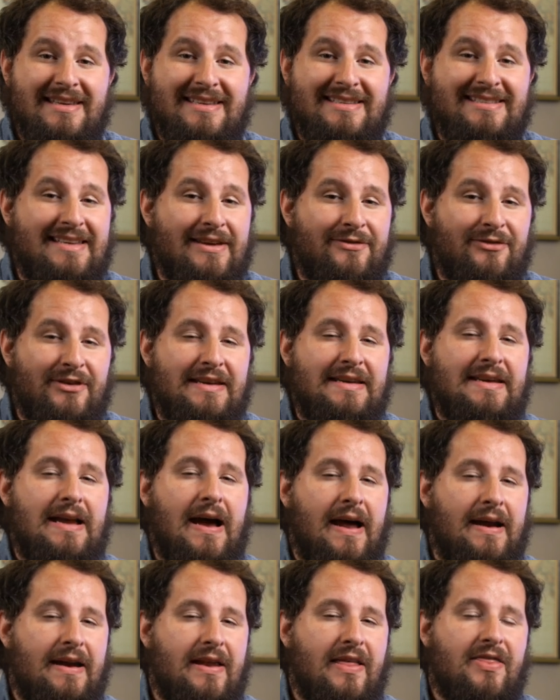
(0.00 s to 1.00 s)
is definitely
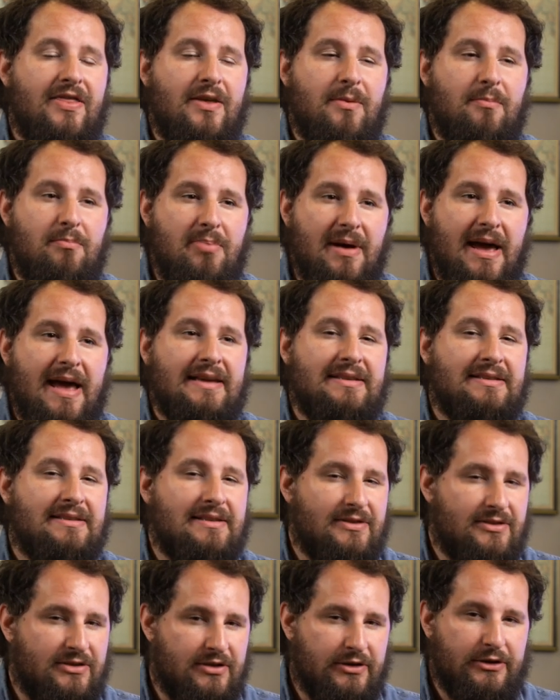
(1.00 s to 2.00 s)
not the
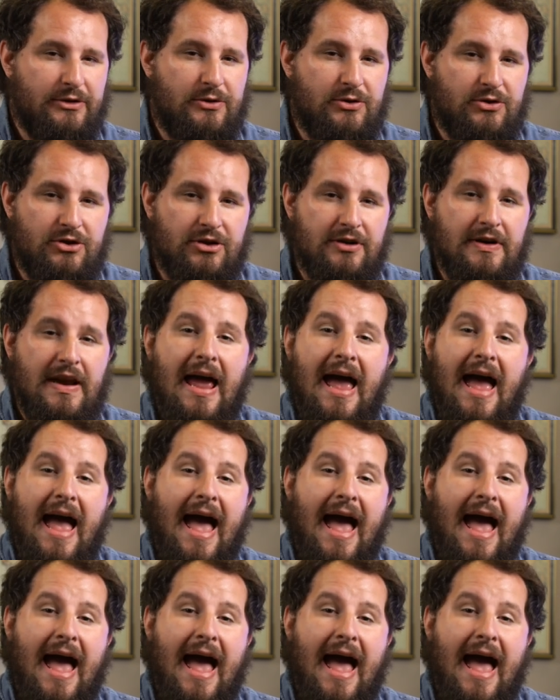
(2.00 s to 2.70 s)
best solution.